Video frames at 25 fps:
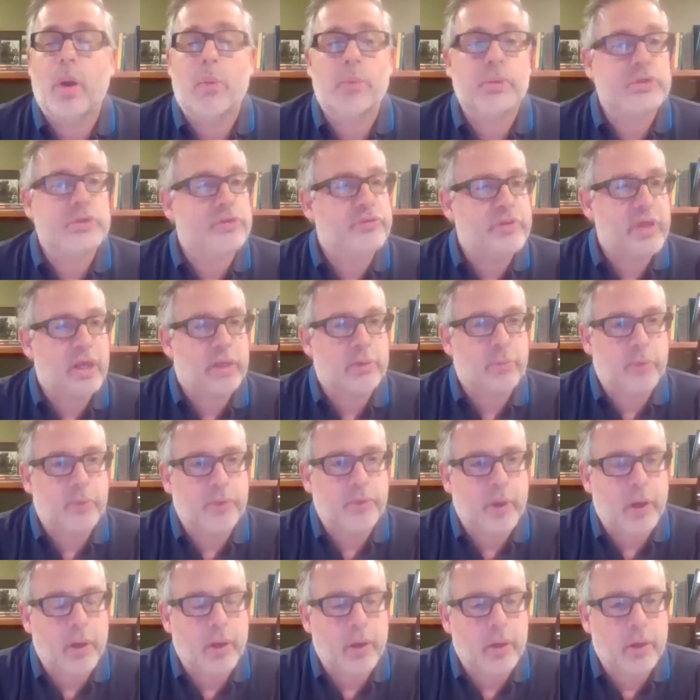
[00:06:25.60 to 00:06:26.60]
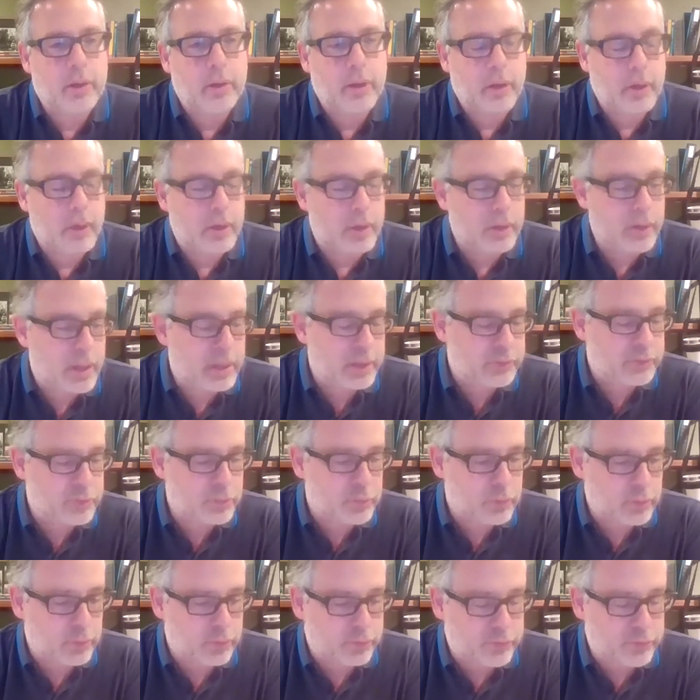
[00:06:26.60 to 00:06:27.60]
Just checked with our
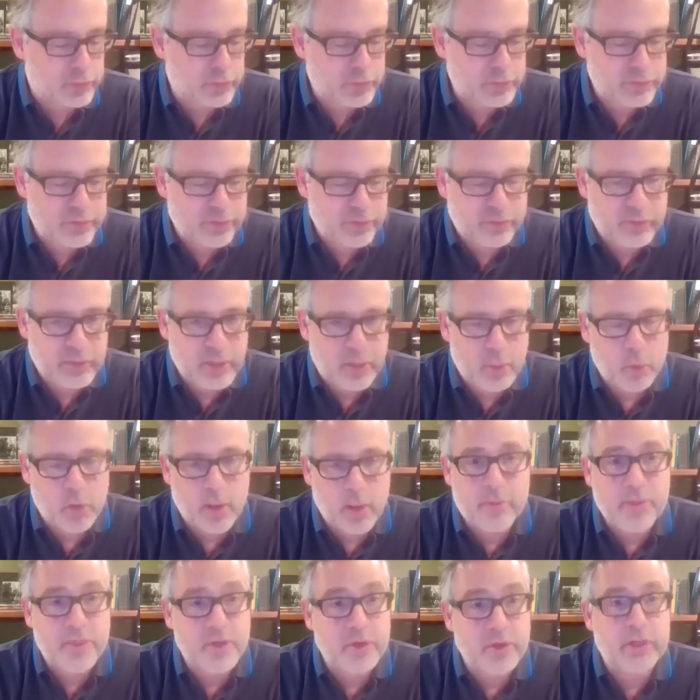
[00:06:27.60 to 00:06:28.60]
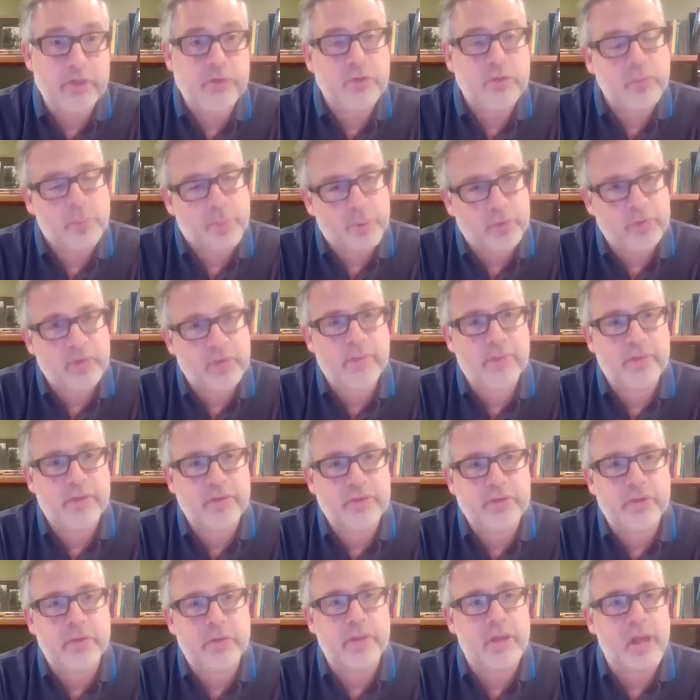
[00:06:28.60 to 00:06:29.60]
editorial solutions team. We're up 32%
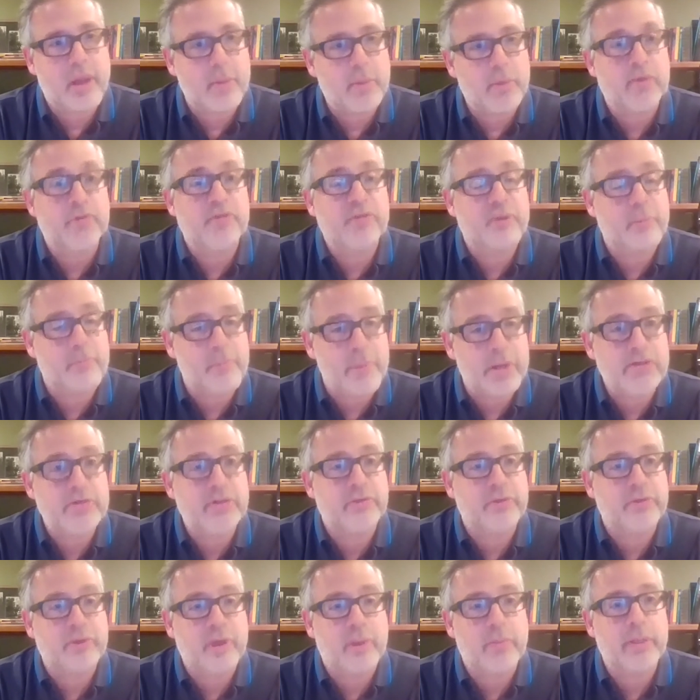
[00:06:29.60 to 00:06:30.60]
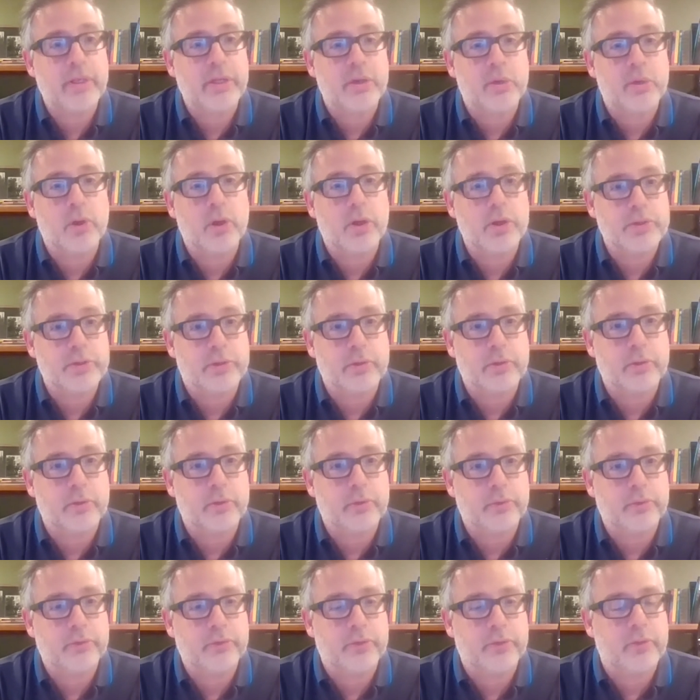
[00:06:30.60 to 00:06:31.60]
this year in the number of submissions coming into our
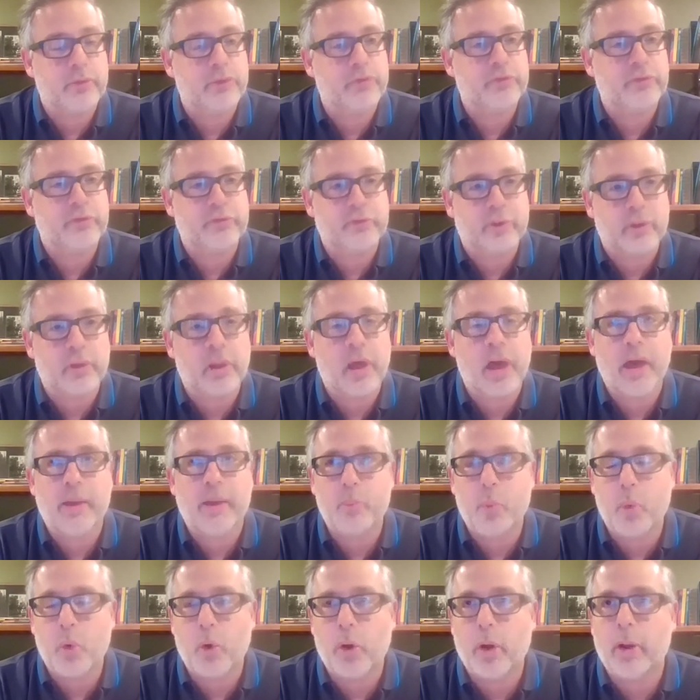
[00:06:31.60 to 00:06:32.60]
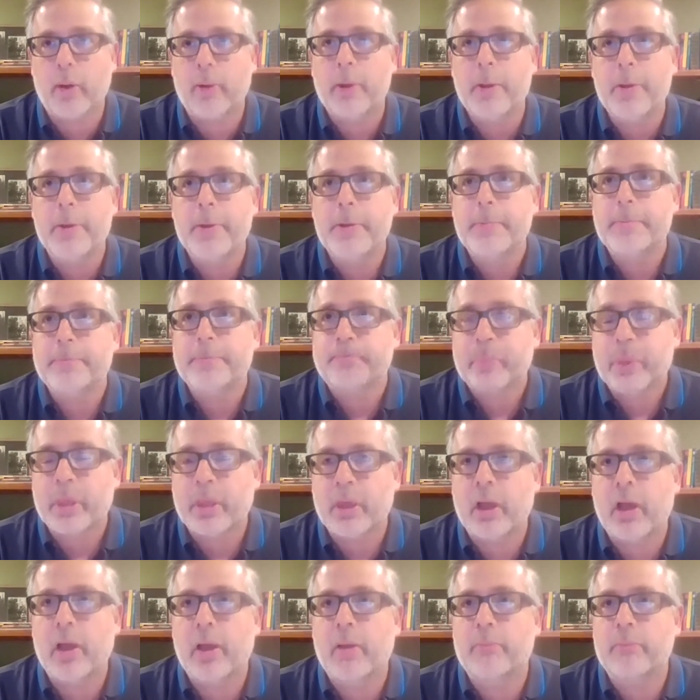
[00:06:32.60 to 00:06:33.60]
journals. So there's just a lot more,
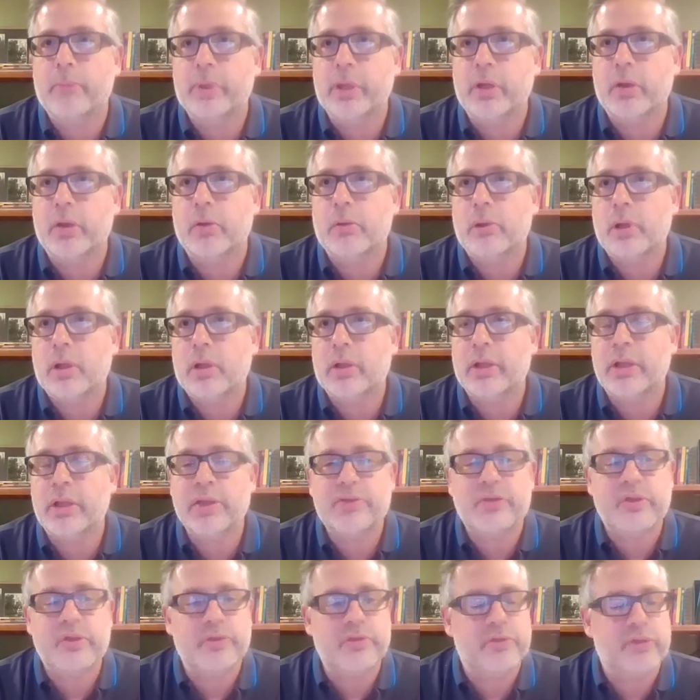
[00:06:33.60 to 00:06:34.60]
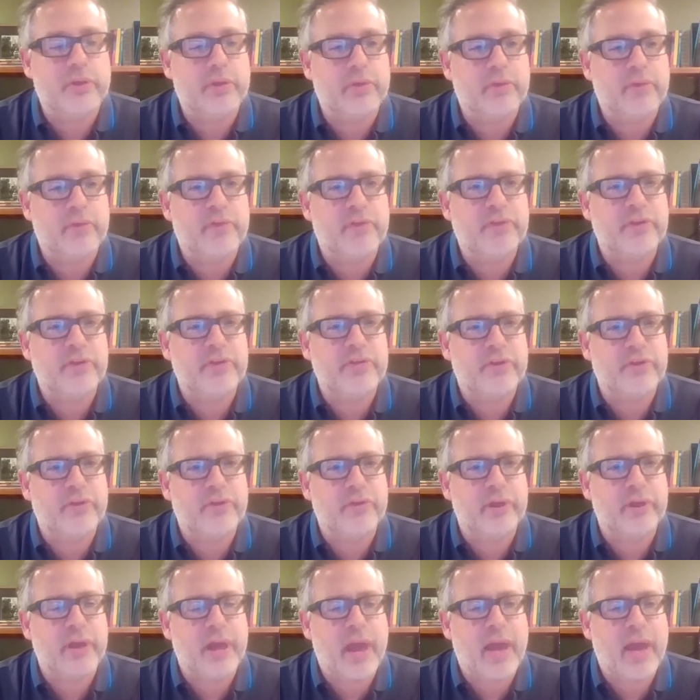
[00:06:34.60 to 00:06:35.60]
clinicians and physicians
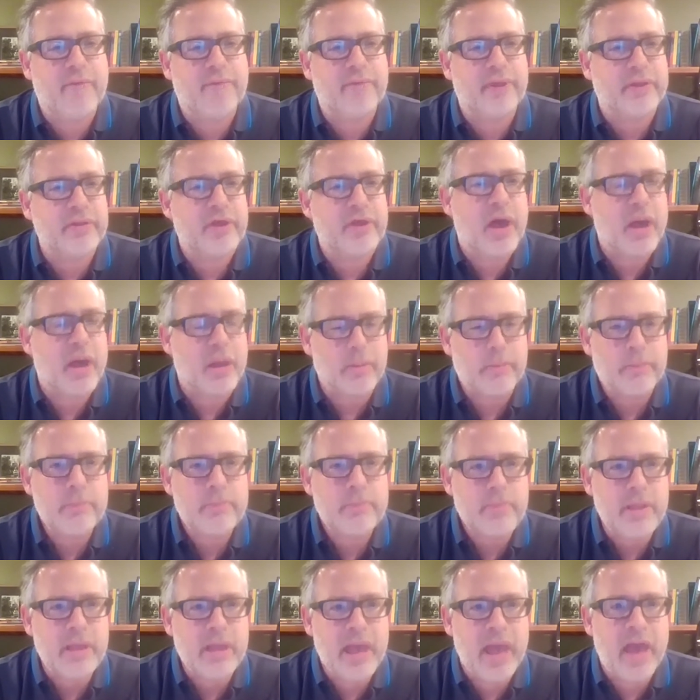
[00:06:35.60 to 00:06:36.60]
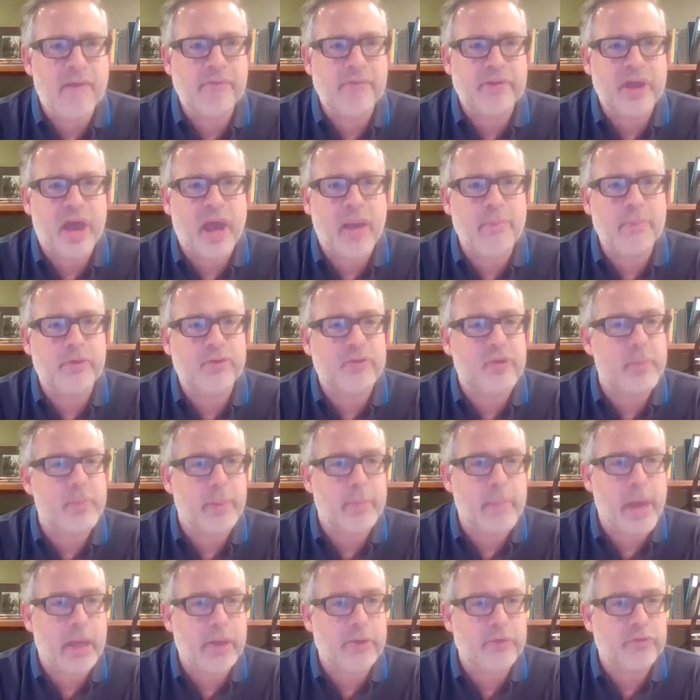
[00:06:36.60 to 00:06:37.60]
that have the time to submit
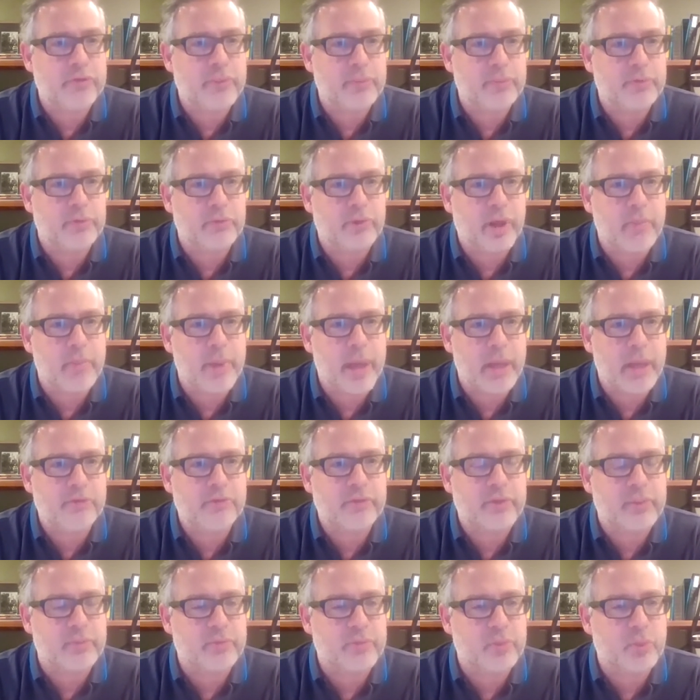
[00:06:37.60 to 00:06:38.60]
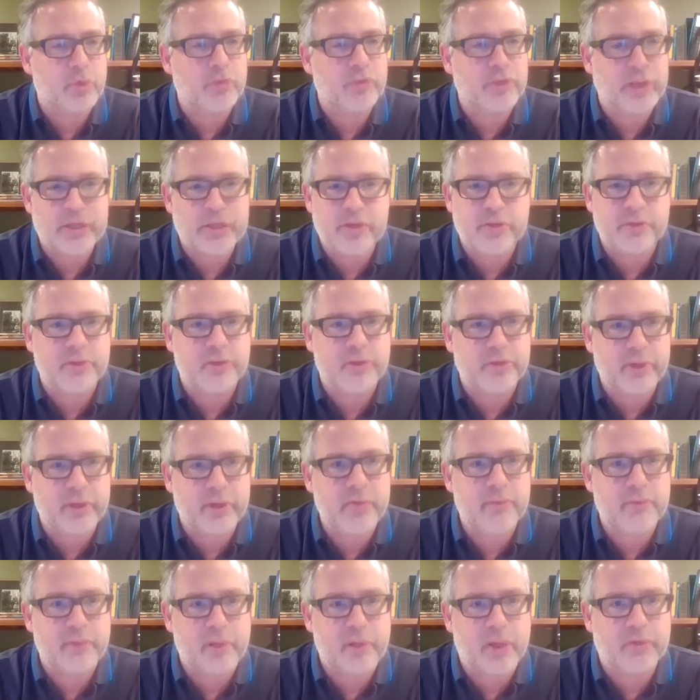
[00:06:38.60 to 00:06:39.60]
manuscripts and write manuscripts. And we're seeing just this
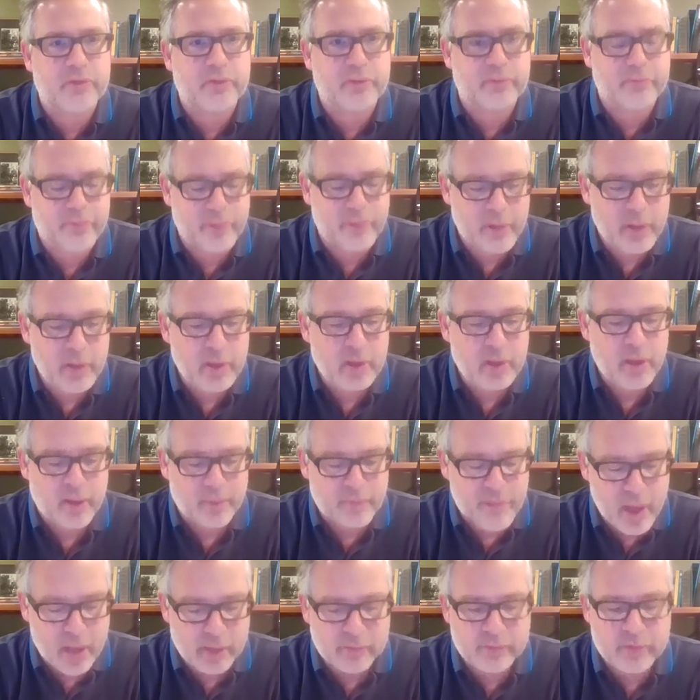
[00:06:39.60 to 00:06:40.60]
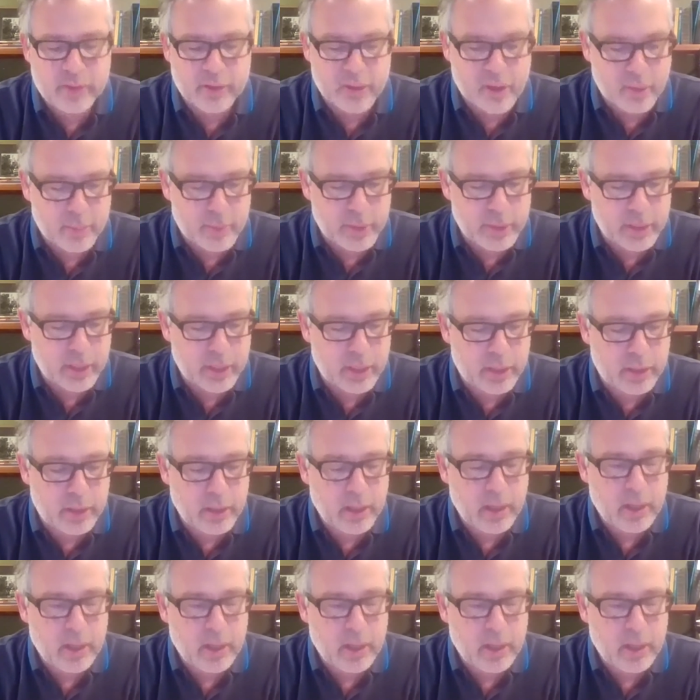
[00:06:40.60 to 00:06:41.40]
influx of content coming in.